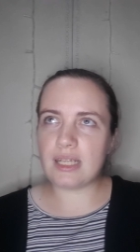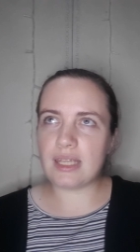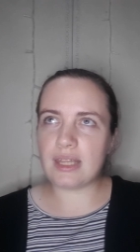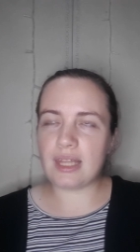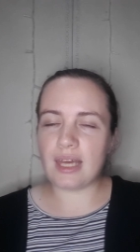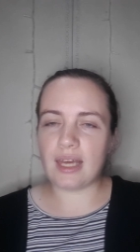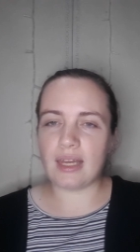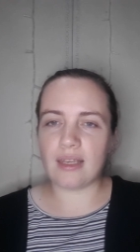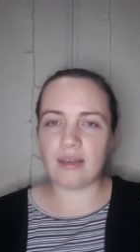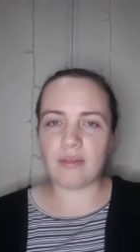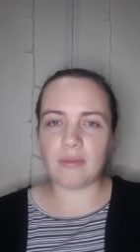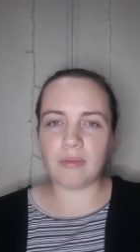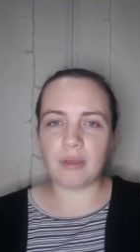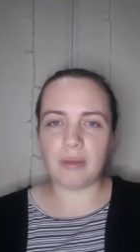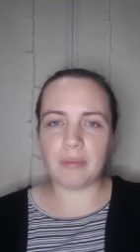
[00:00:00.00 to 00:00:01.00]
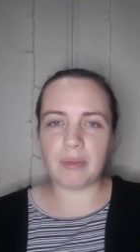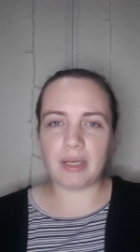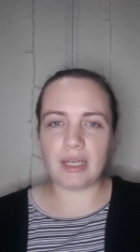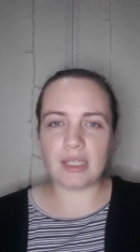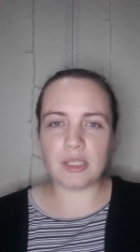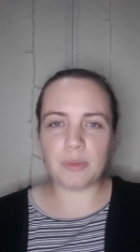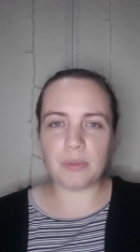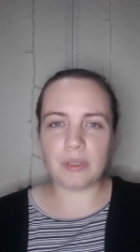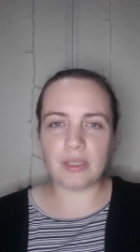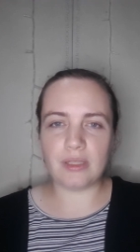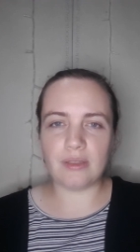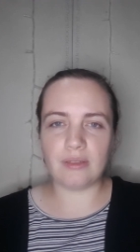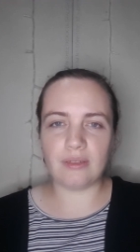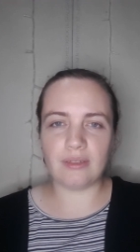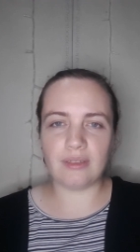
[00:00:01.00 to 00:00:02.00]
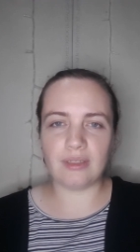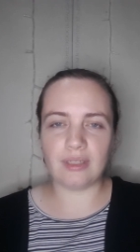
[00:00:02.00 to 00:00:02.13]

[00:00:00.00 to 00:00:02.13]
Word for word: like that. When my husband,